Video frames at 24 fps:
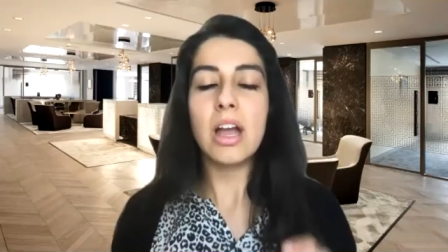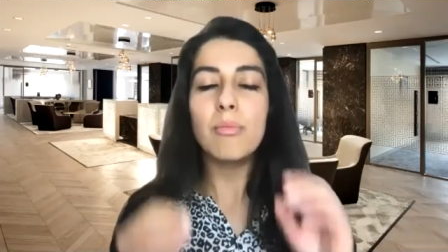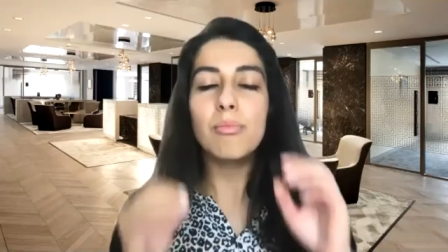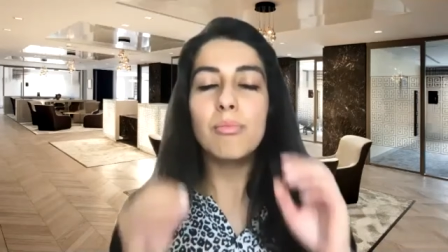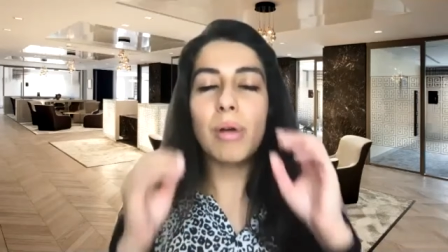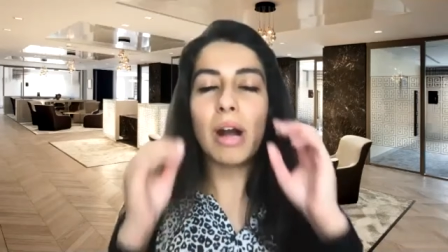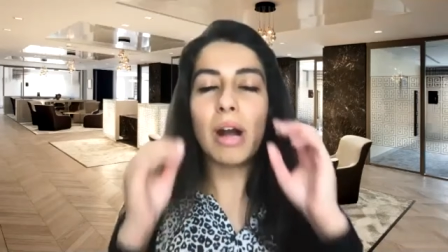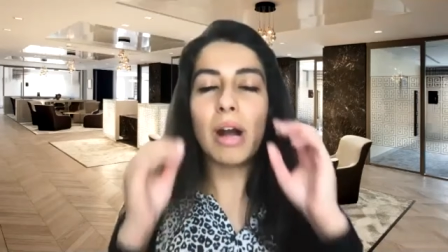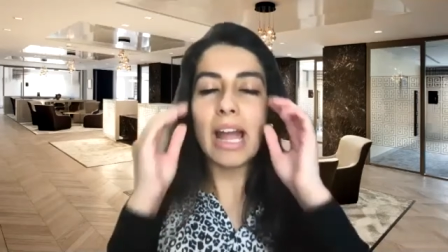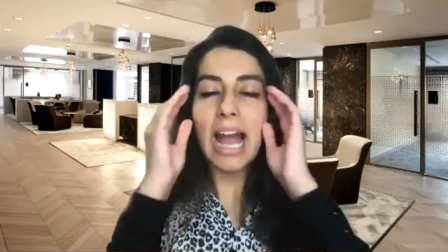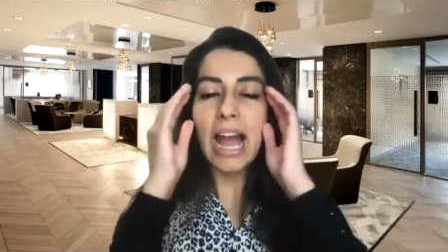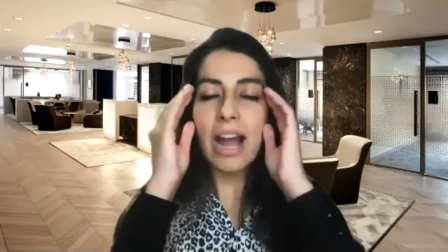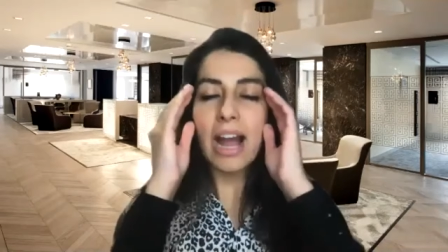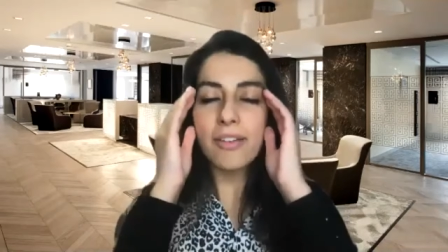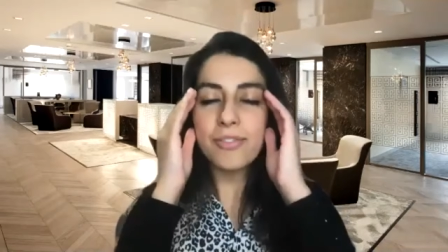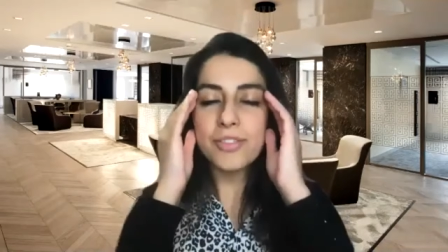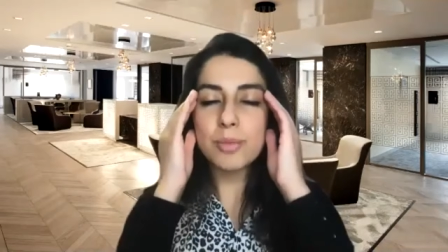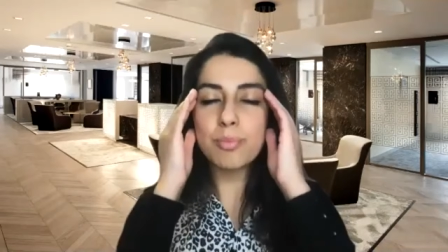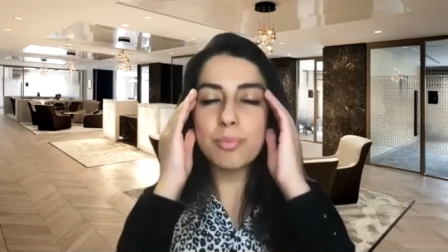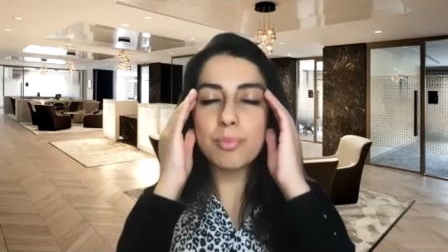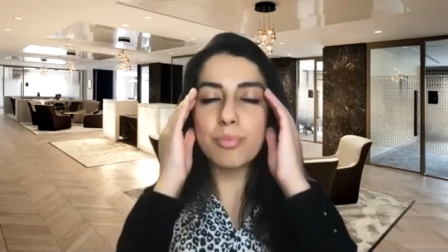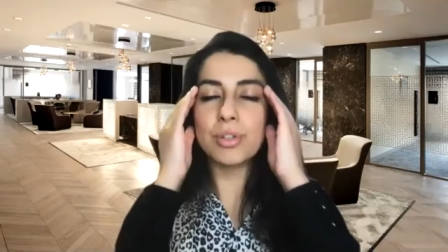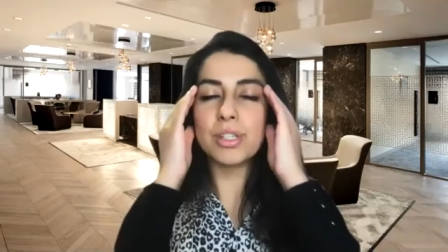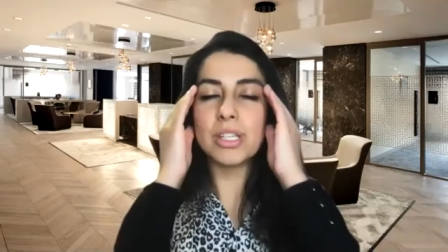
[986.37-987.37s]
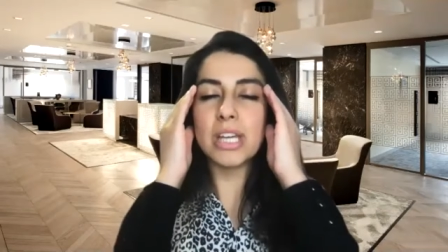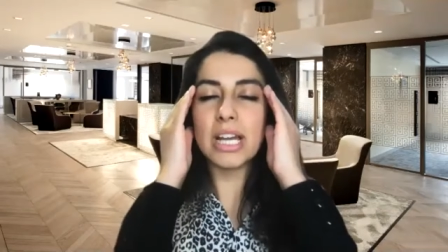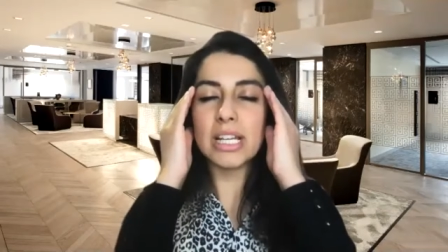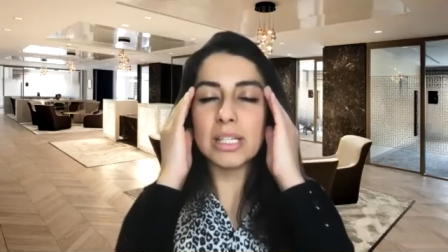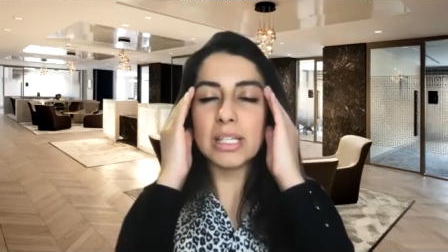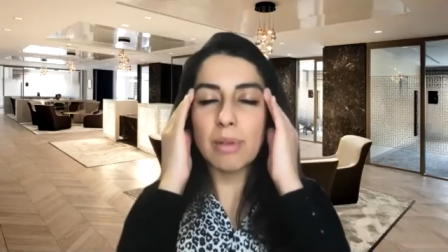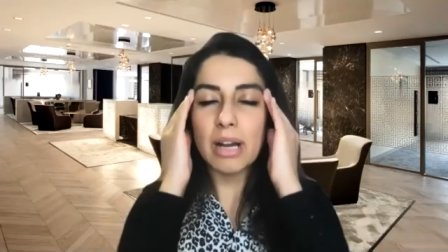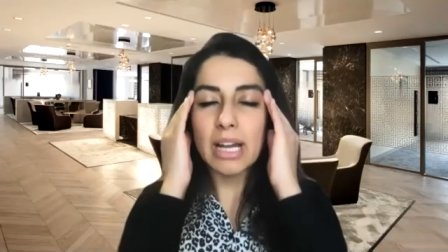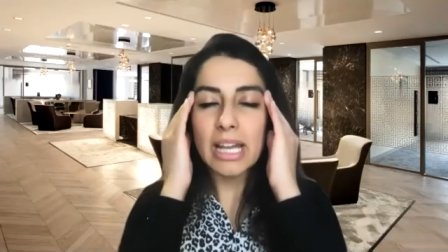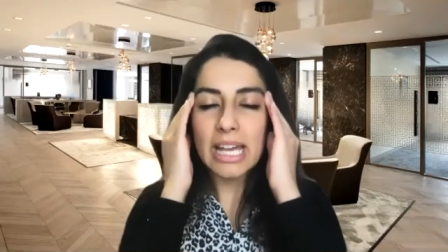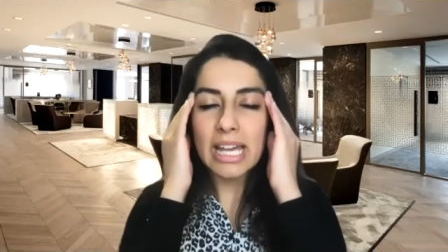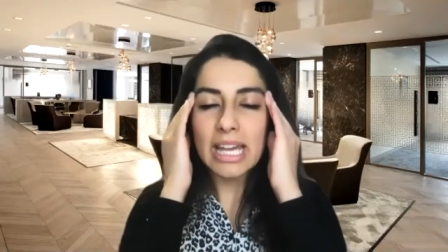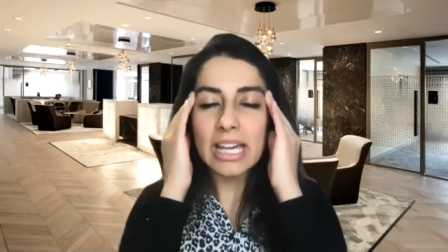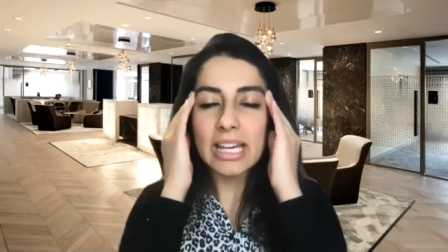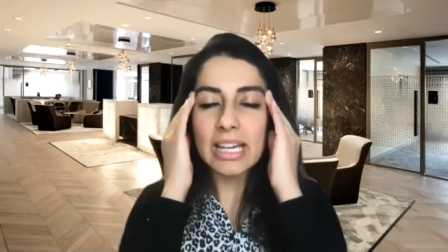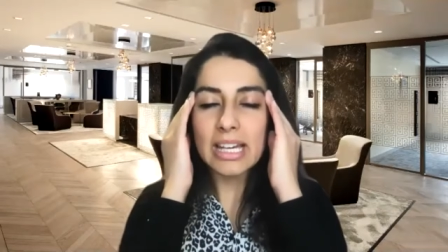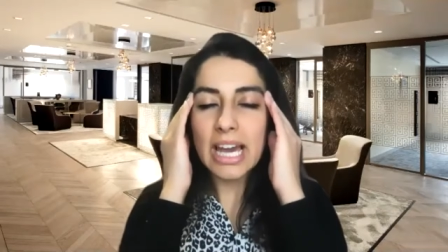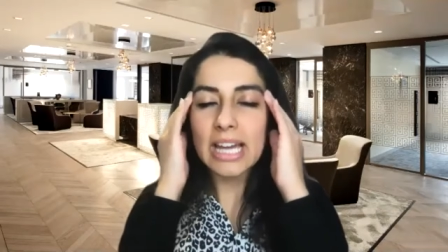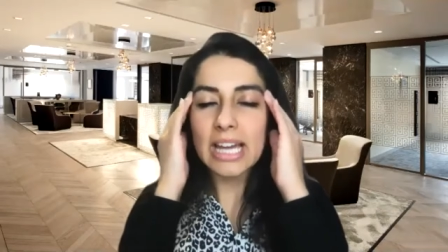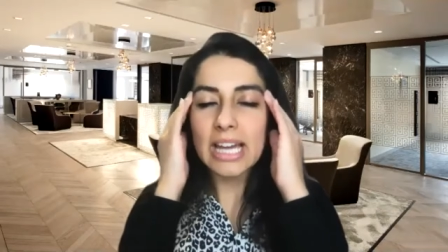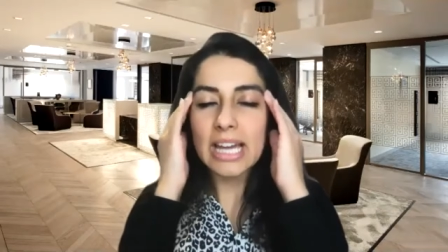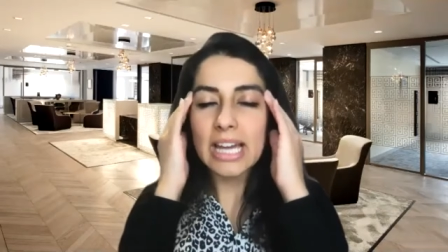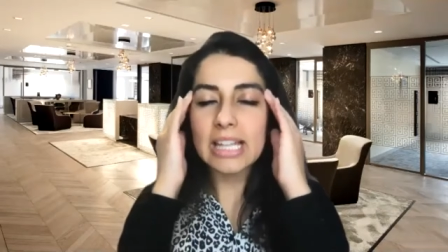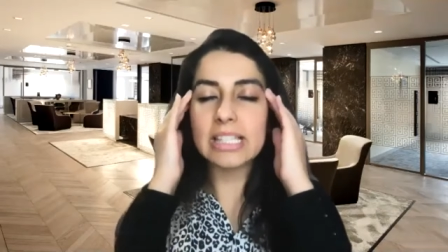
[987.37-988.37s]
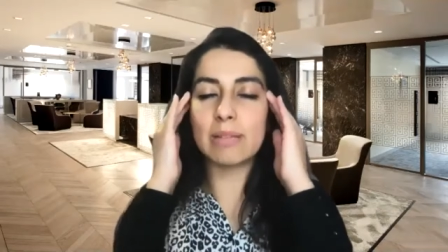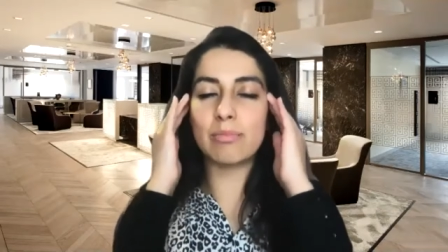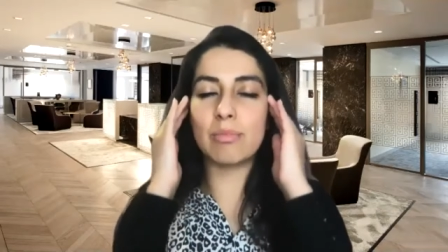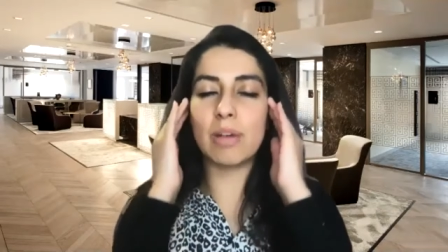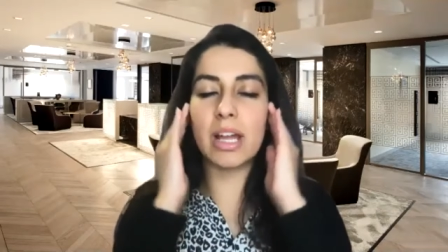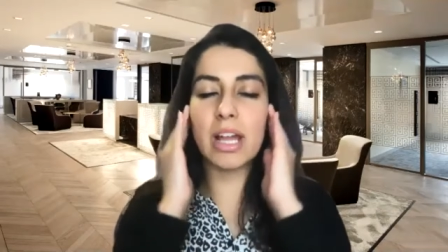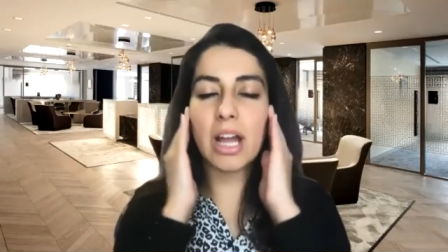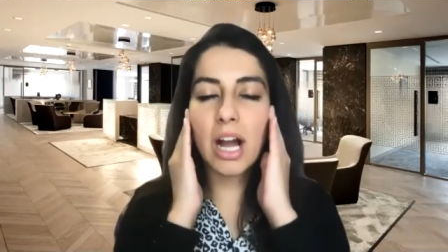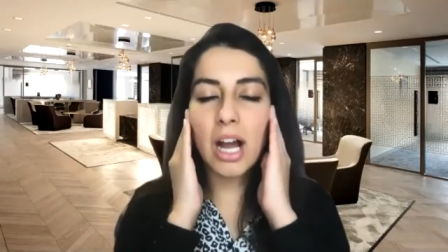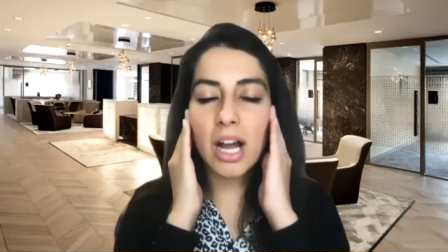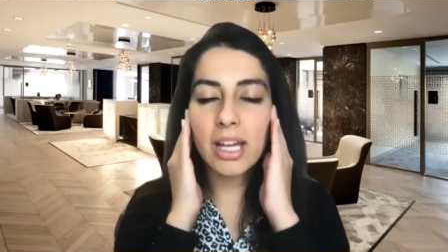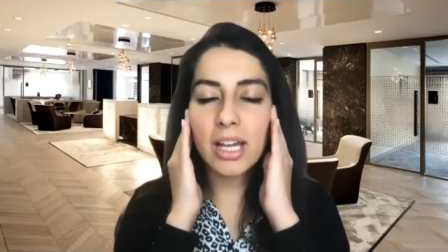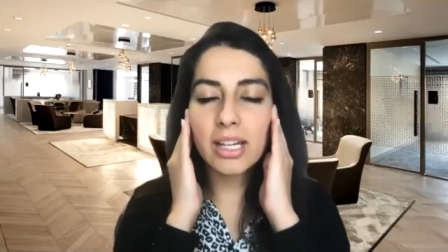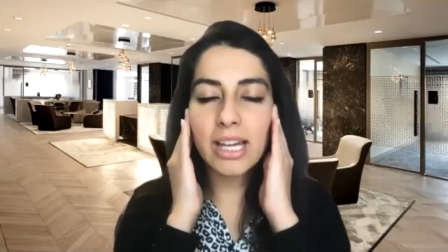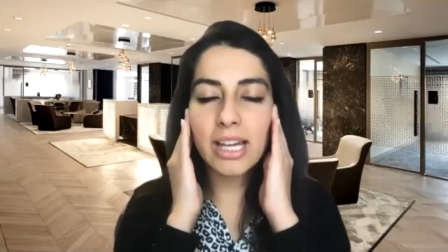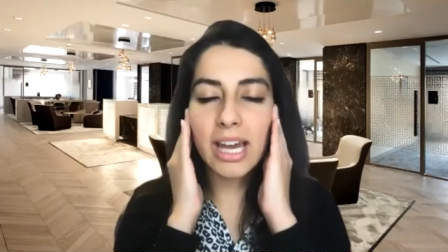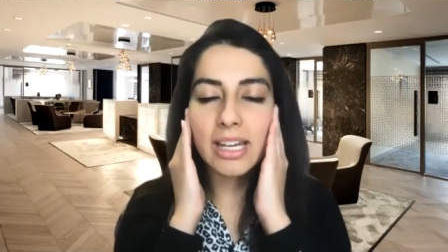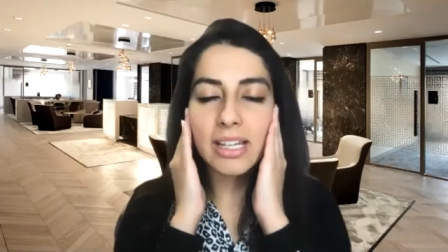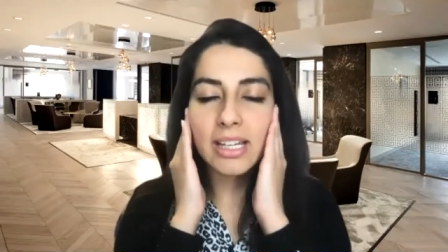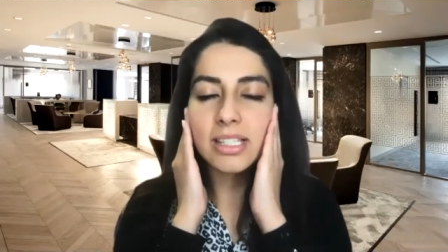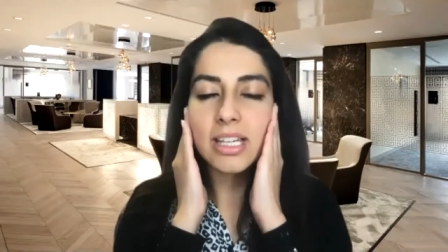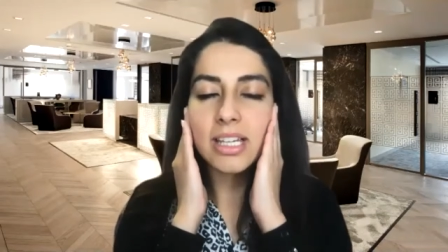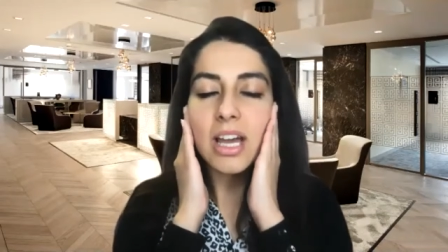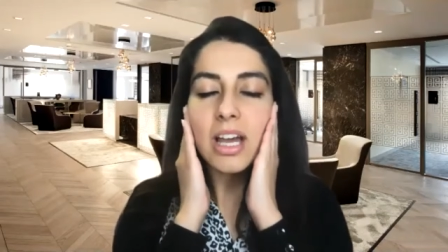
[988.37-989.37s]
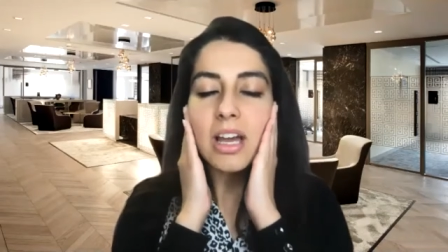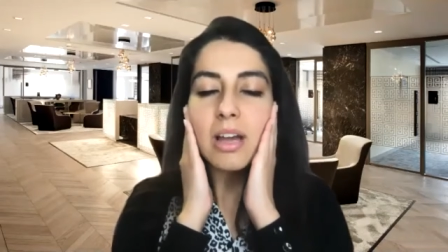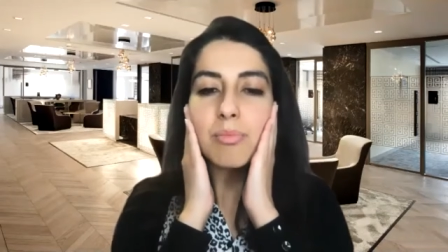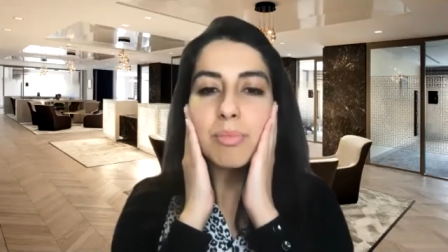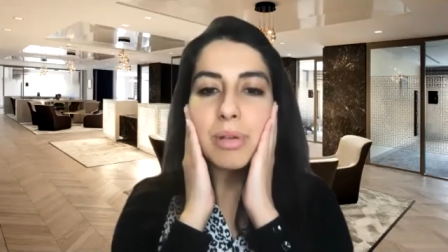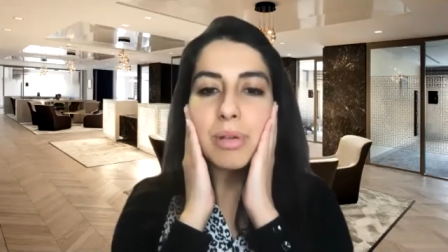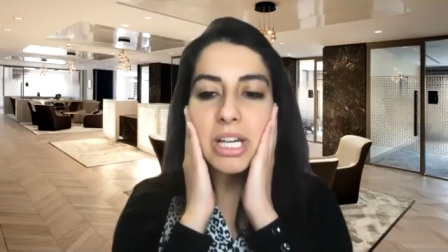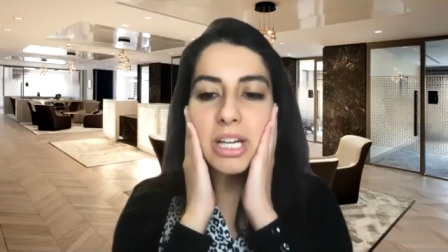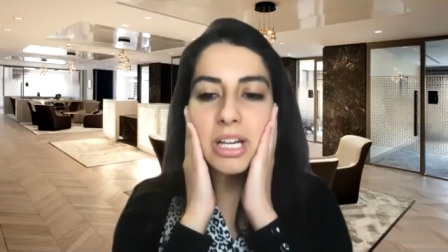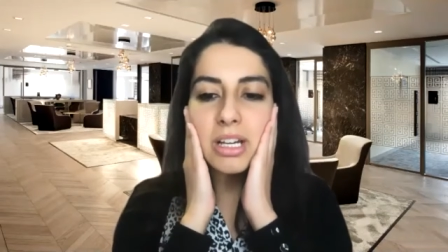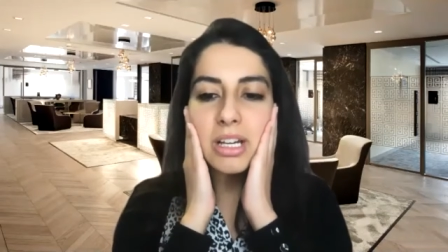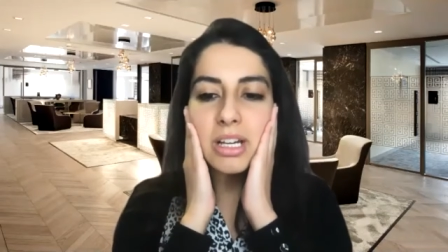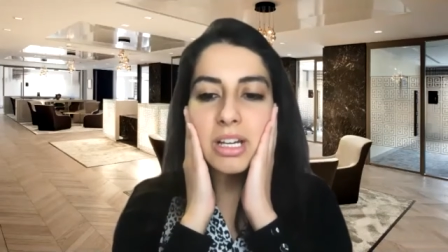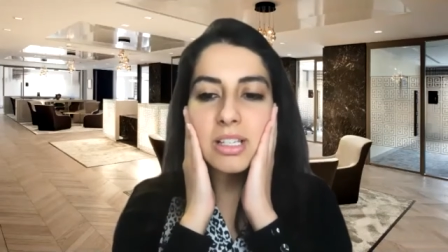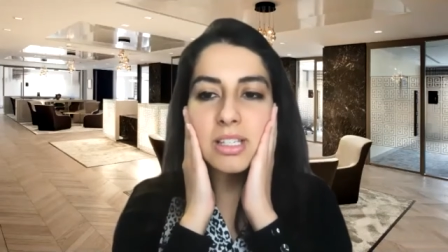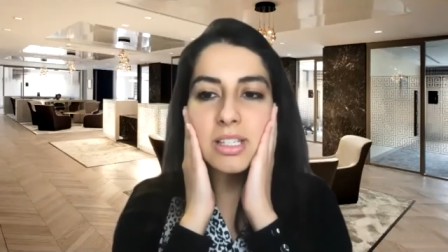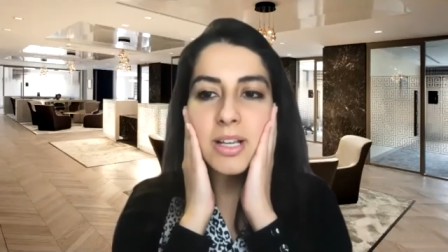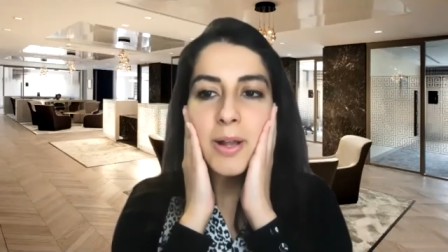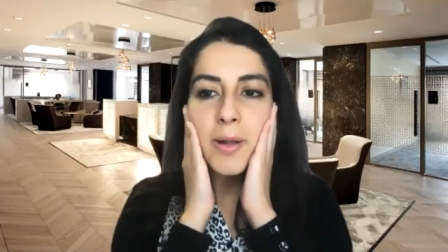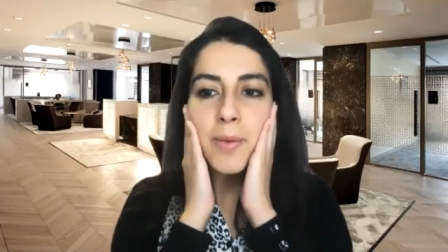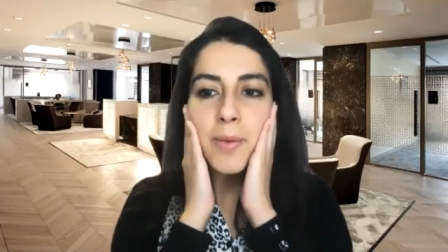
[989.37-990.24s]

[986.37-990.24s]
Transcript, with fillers: but i have to protect my ear gate and my eye gate because